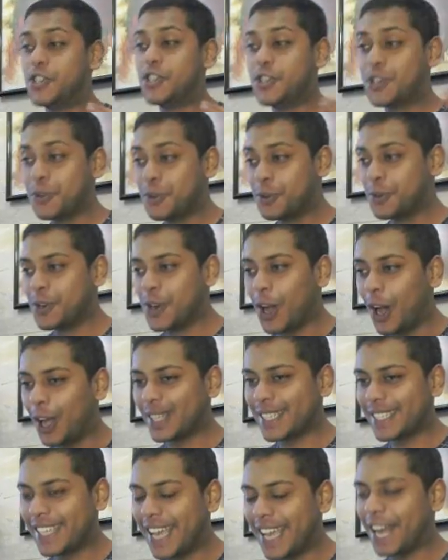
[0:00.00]
do
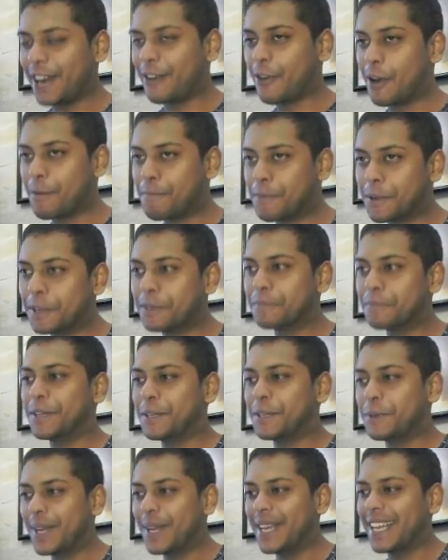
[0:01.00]
not send Ripple
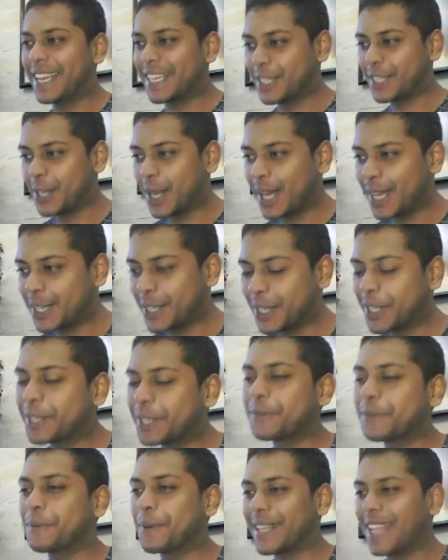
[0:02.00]
between
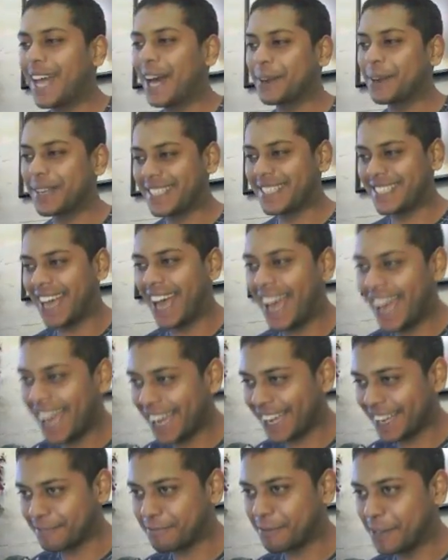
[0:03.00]
exchanges without a
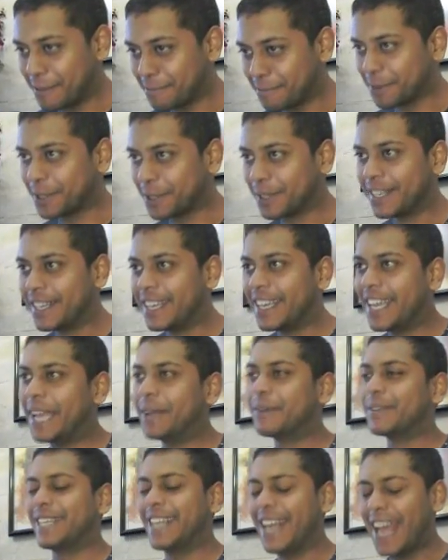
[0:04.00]
tag, people.
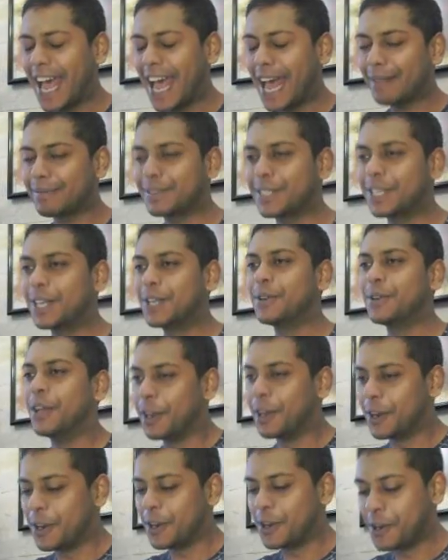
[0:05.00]
It was an absolute
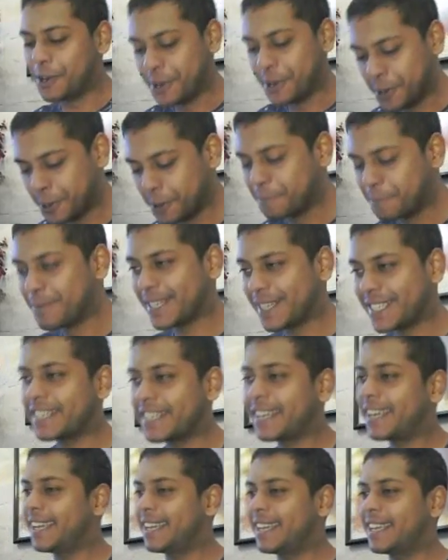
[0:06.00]
noob
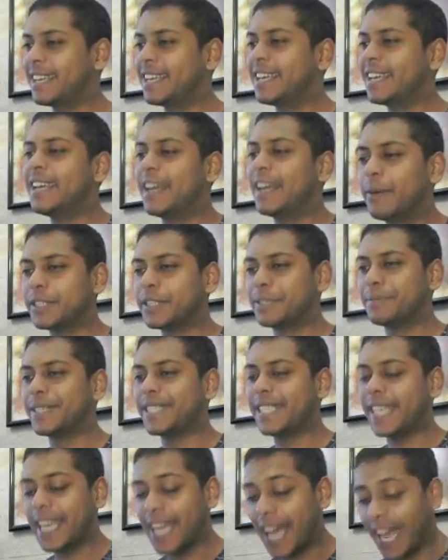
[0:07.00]
mistake. It was a
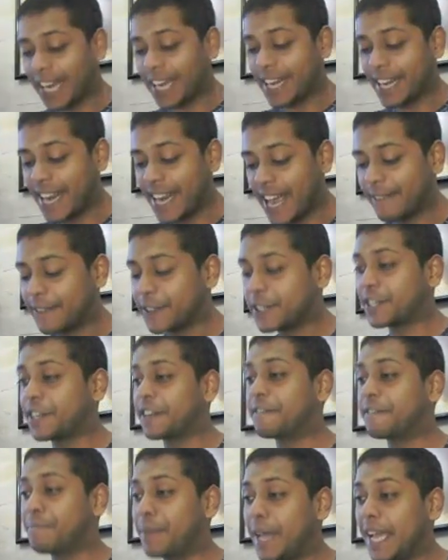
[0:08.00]
mistake I never should
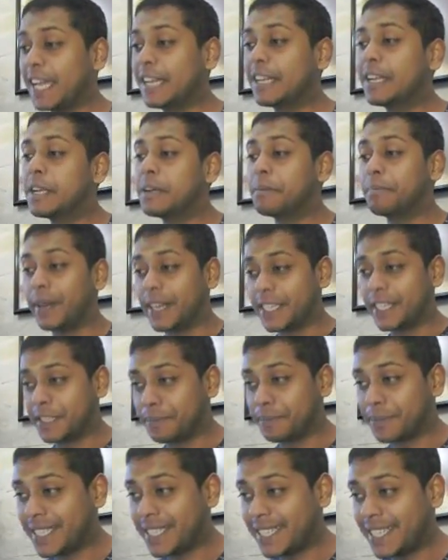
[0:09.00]
have made, but it's
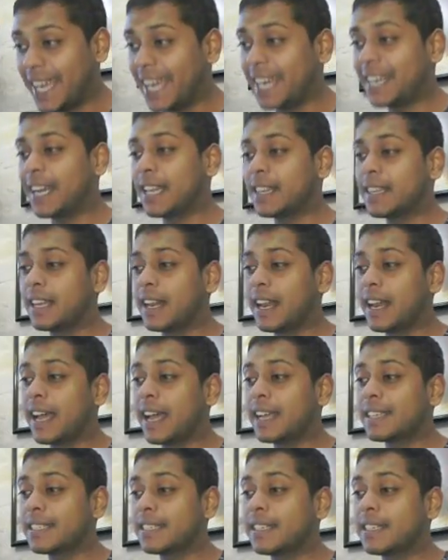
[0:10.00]
a mistake
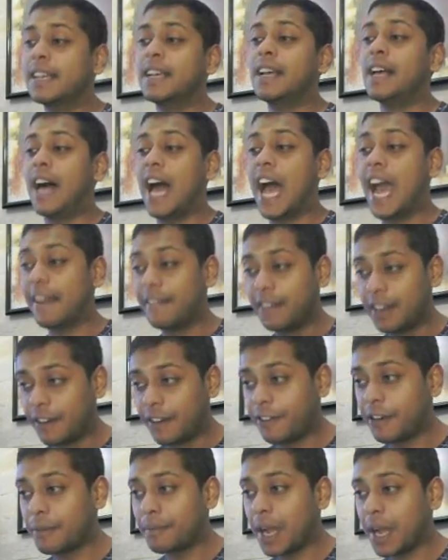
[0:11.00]
nonetheless. I have
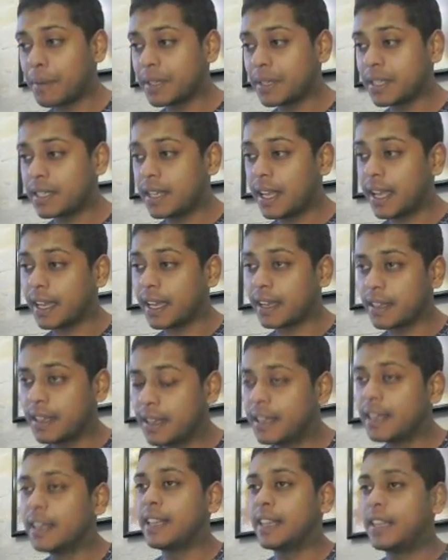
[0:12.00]
learned from my mistake.
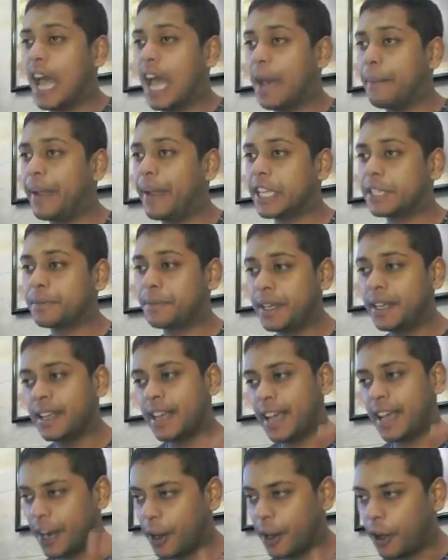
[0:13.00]
That makes me
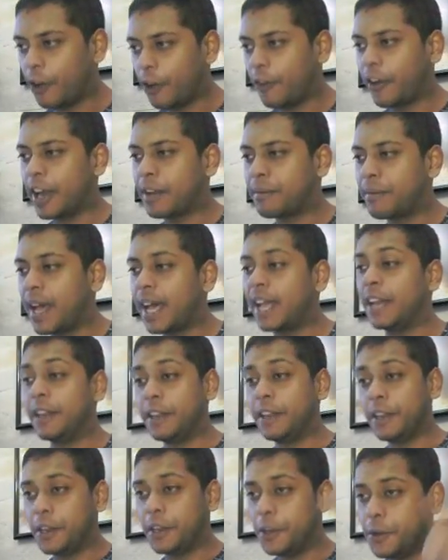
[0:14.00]
an alright
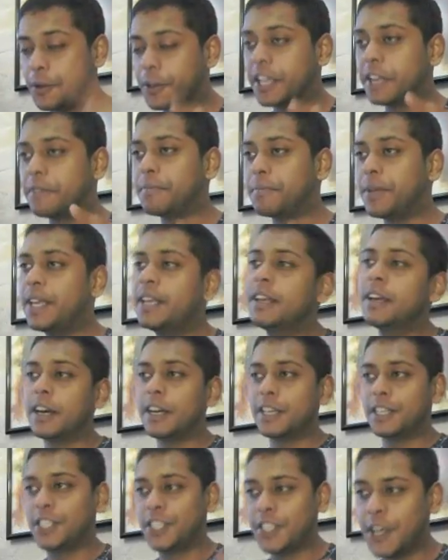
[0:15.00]
man. You can be
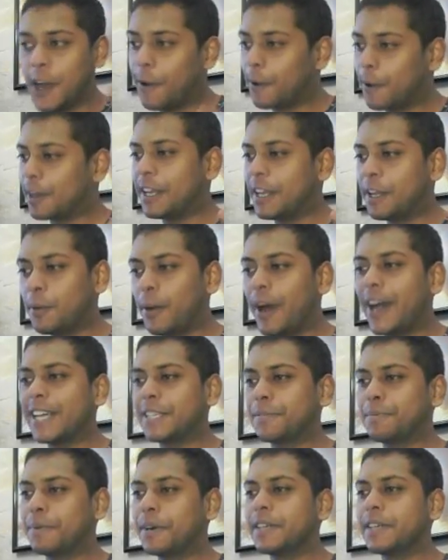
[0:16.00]
a totally
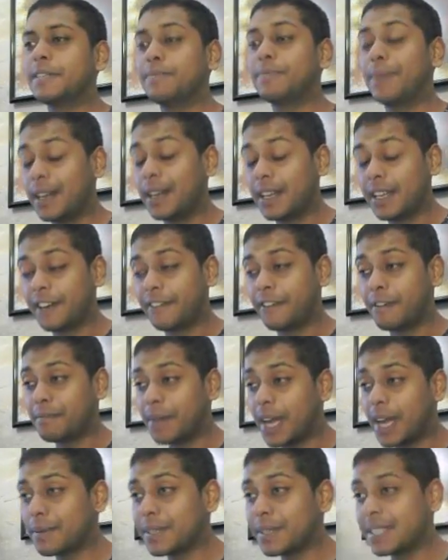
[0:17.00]
wise person by learning from
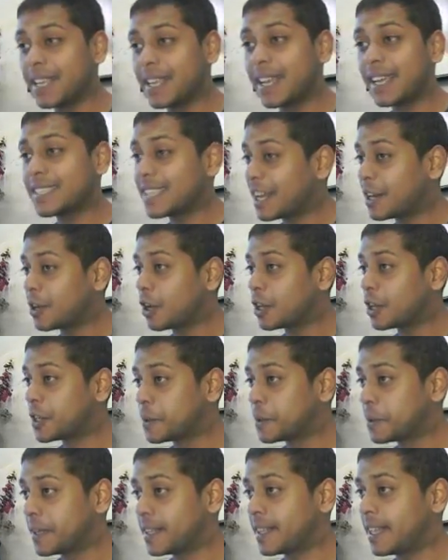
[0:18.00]
my mistakes and not
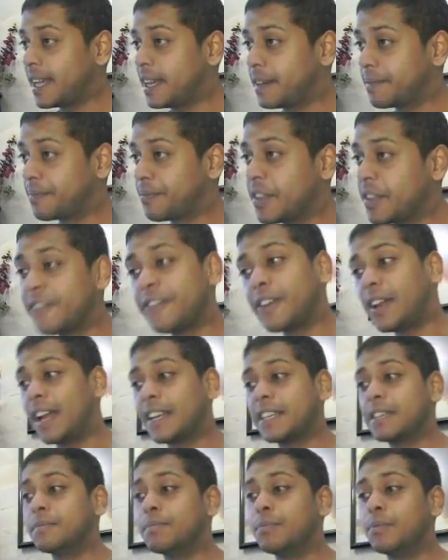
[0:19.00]
doing that. If you'd
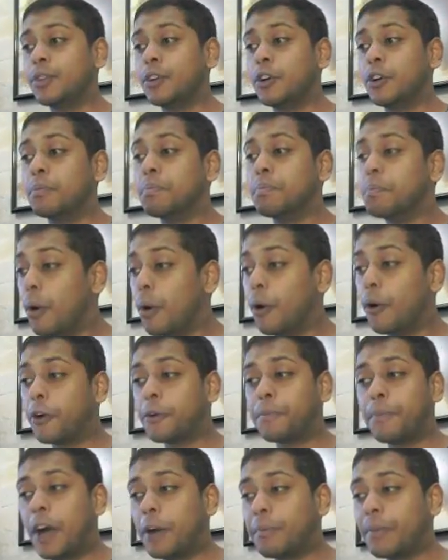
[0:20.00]
like to know more
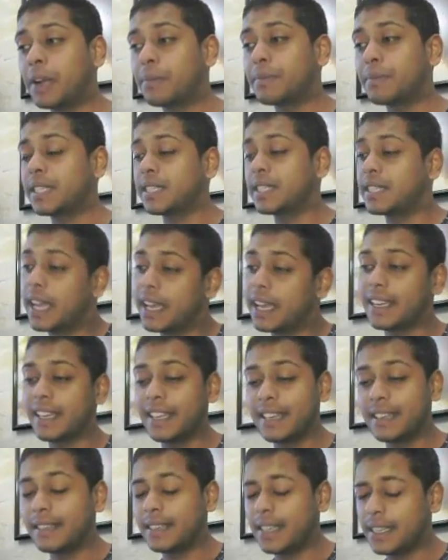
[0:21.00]
about my mistake
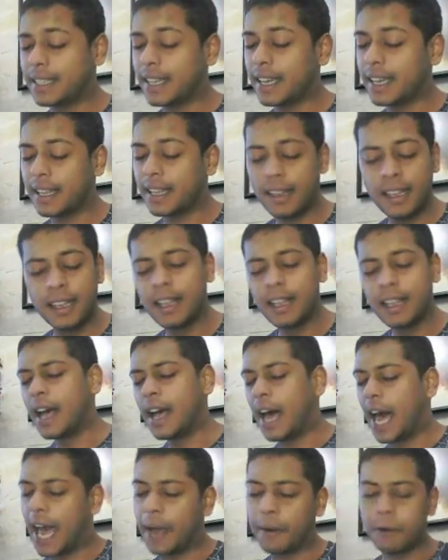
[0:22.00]
in detail,
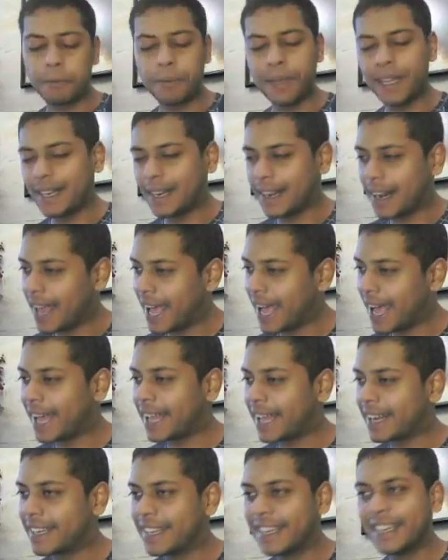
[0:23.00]
I will be
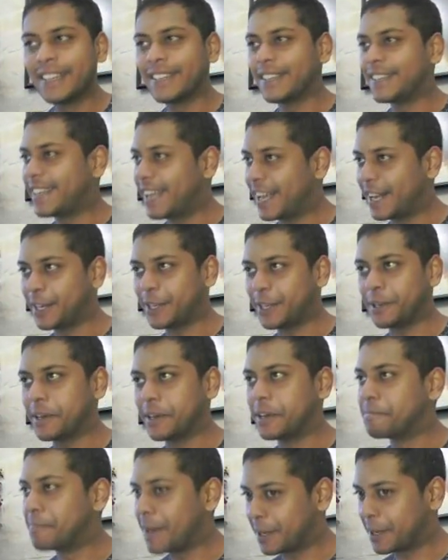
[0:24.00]
glad to tell you
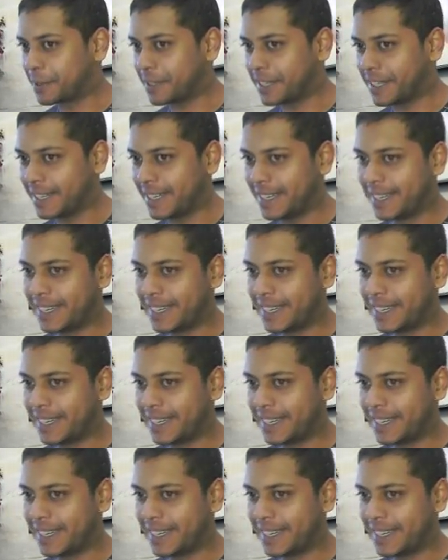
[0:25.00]
about it.